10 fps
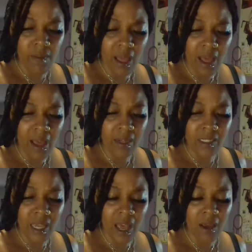locked
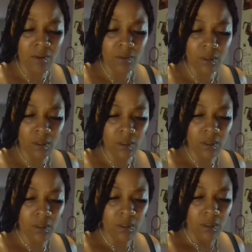down.
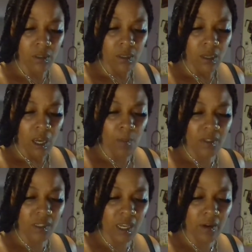I'm
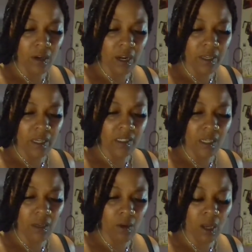also hearing Kanye
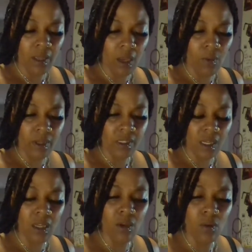say, Kanye West
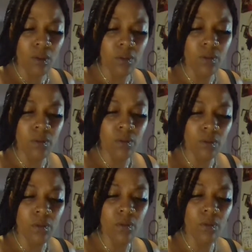say, "You
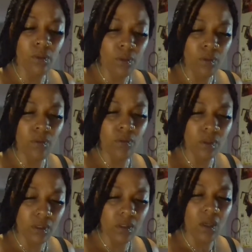
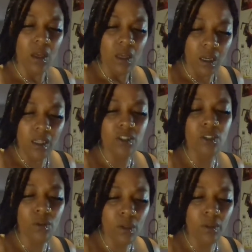lose, cause
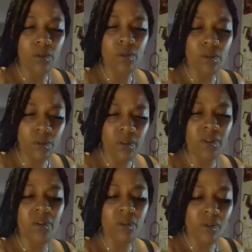you
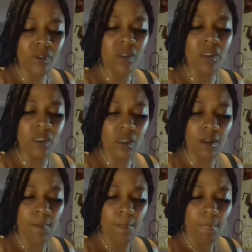lose."
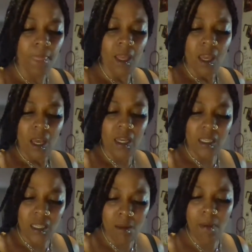I
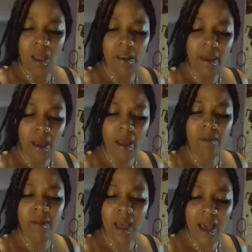keep my
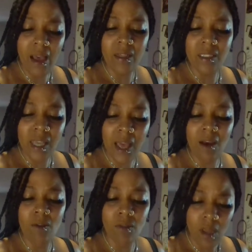love locked
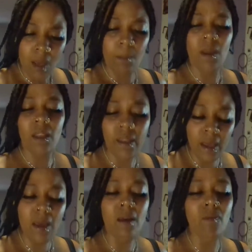down, my
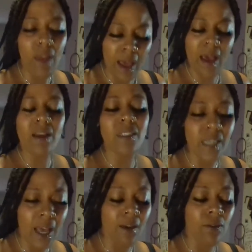love locked
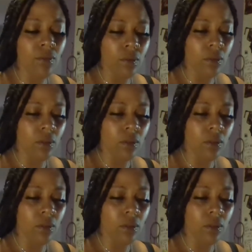down,